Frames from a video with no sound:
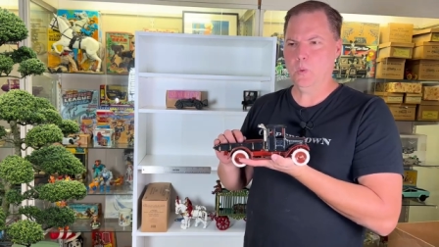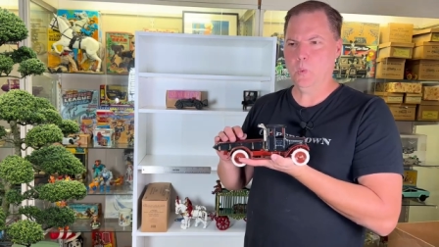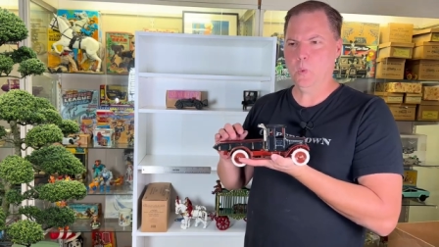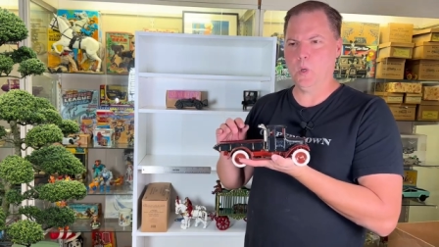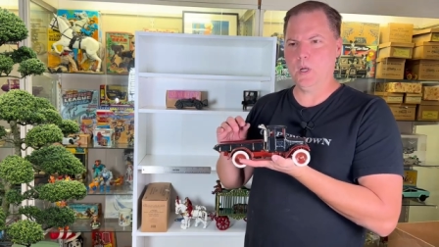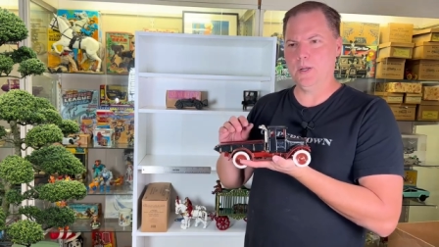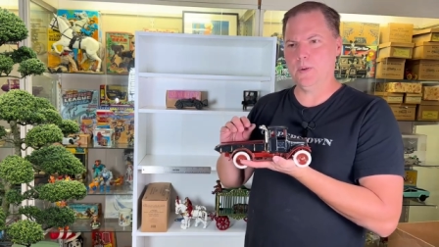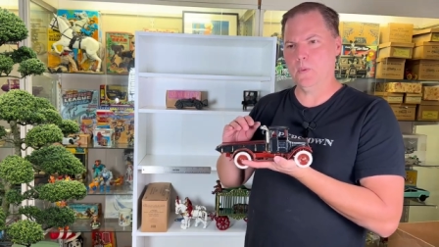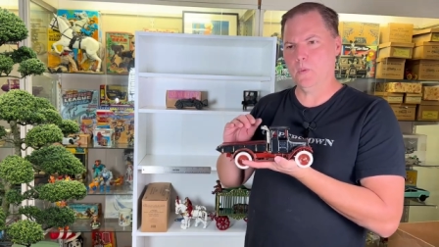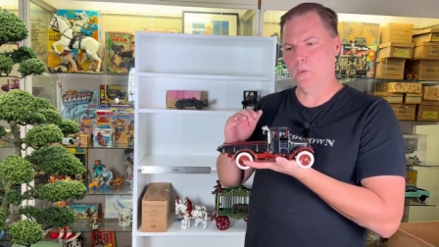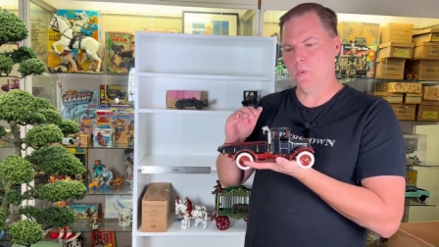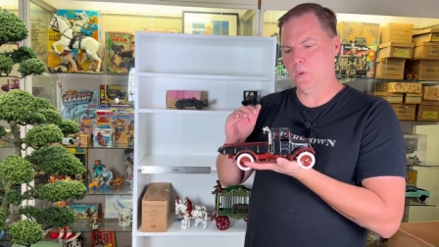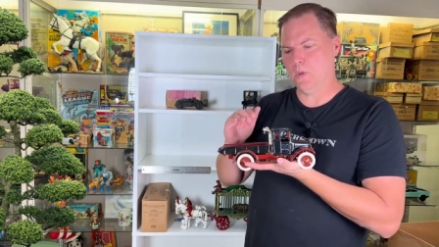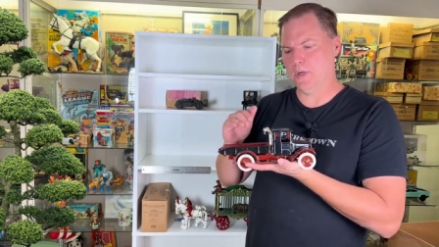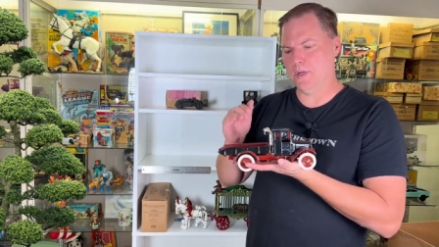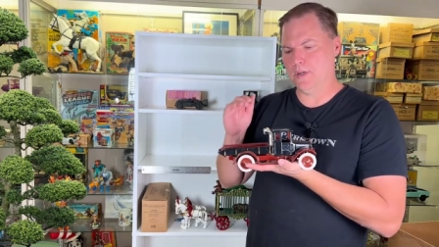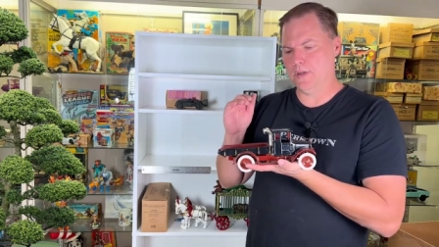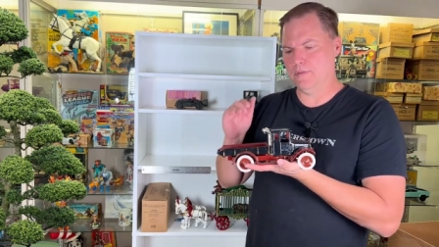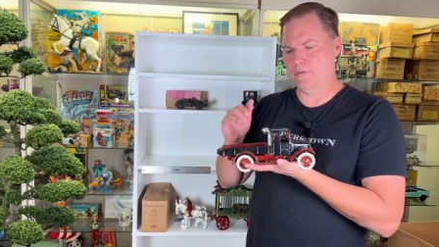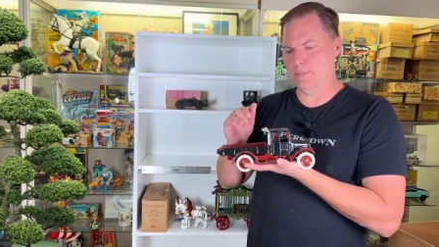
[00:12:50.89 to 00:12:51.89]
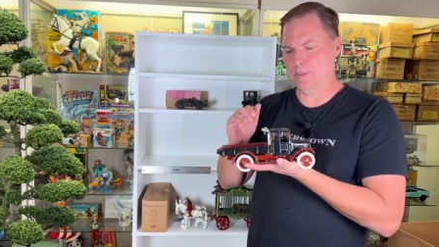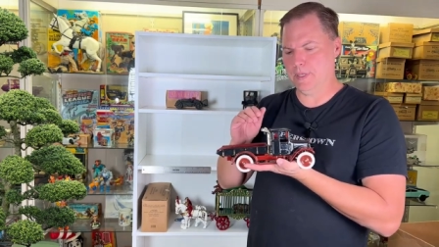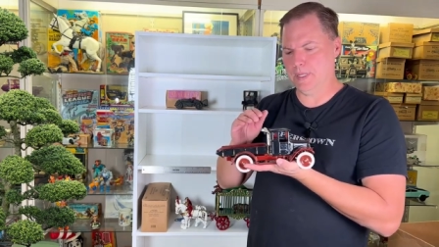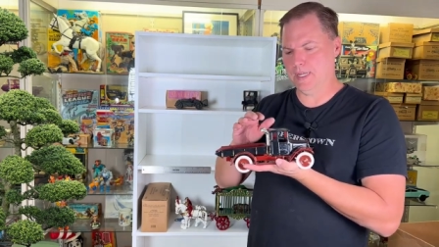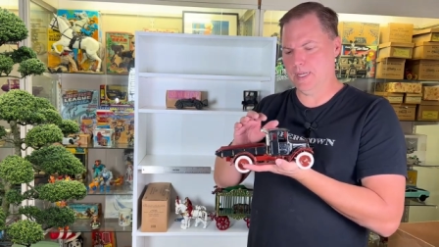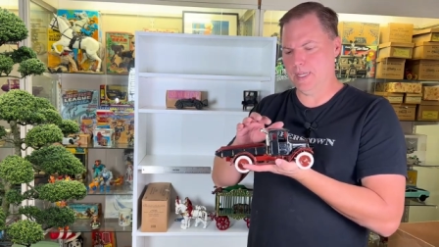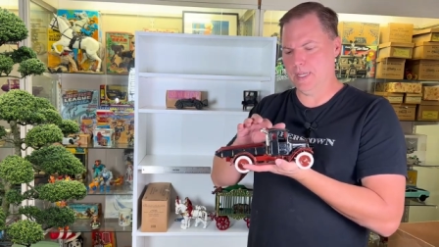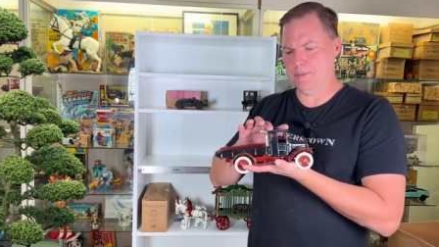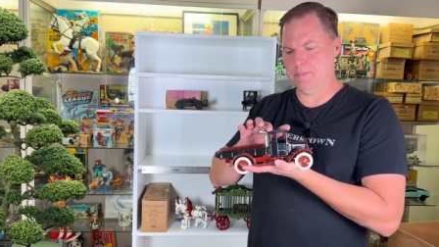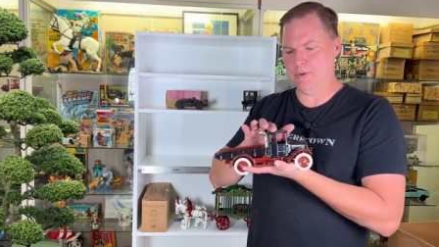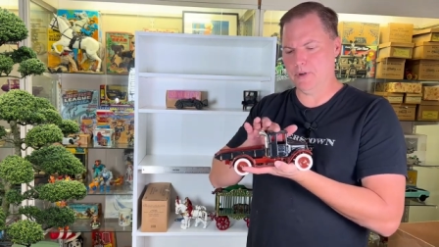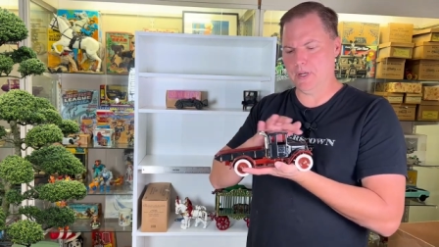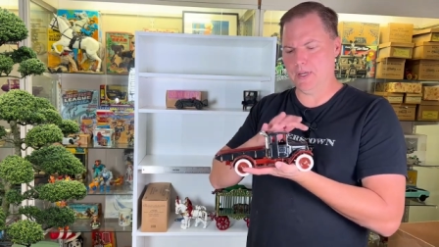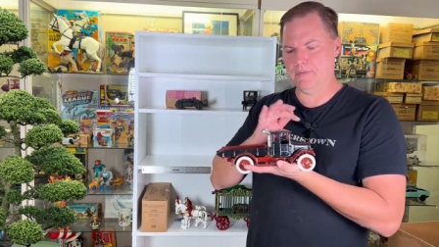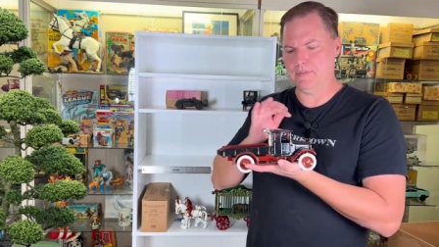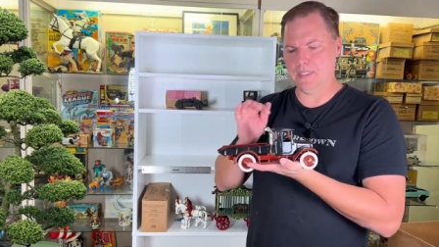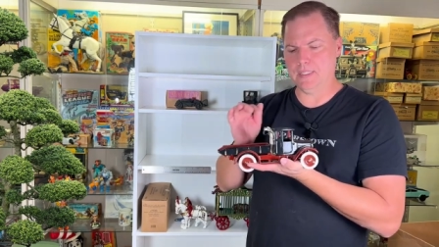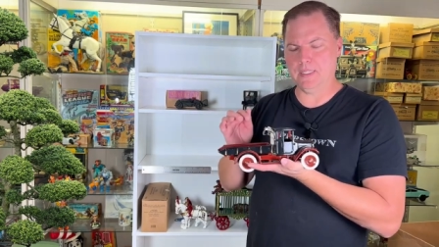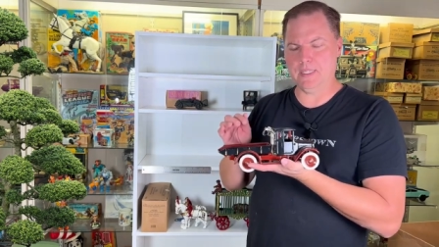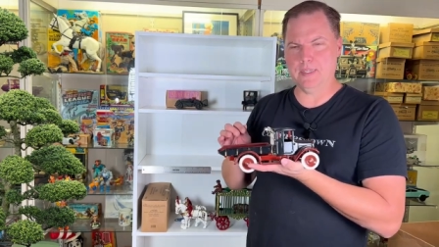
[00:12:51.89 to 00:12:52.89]
what would have been a
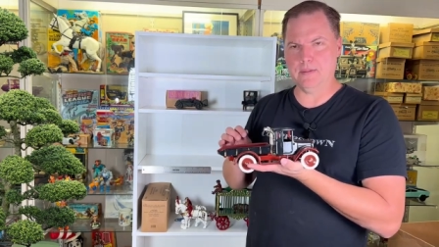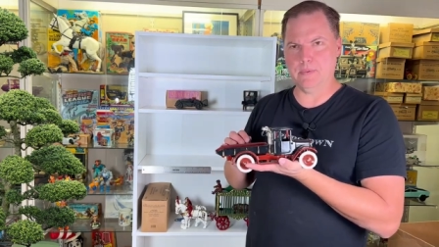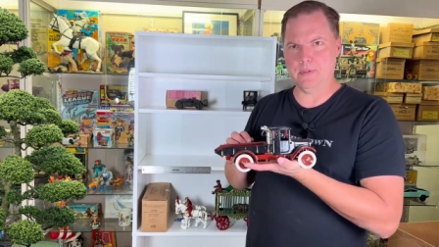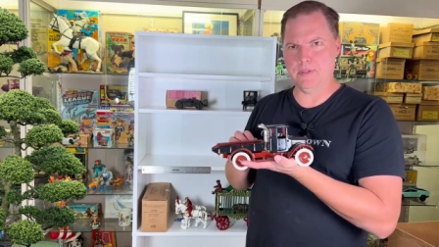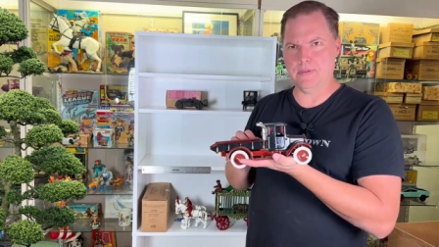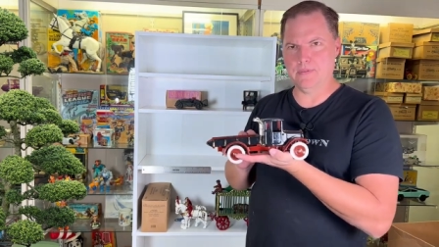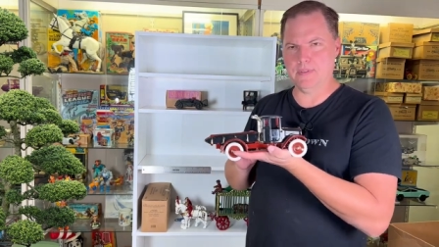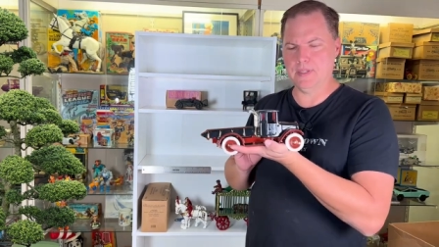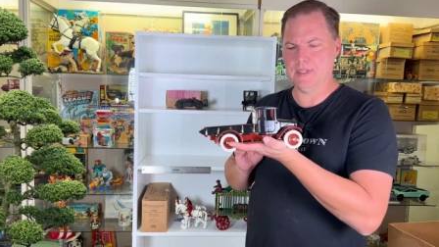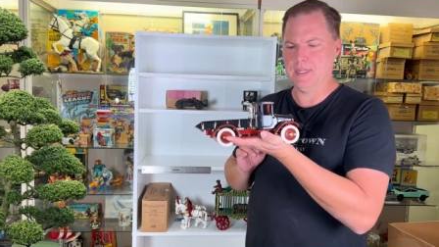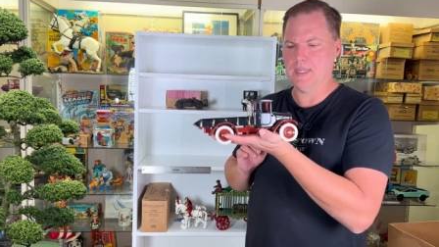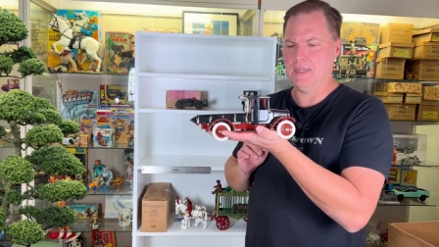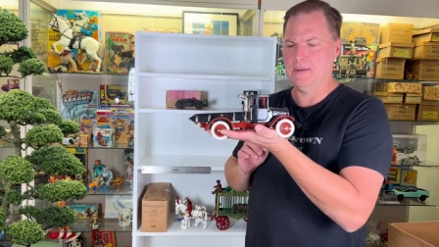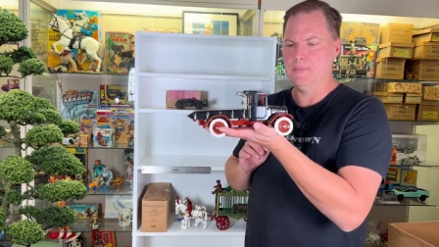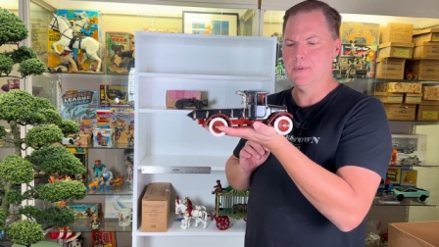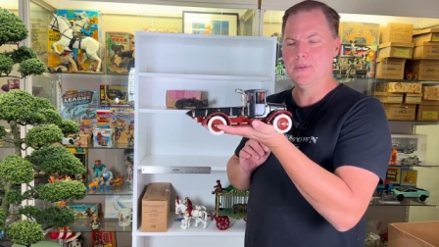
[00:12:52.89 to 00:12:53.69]
private label of the time.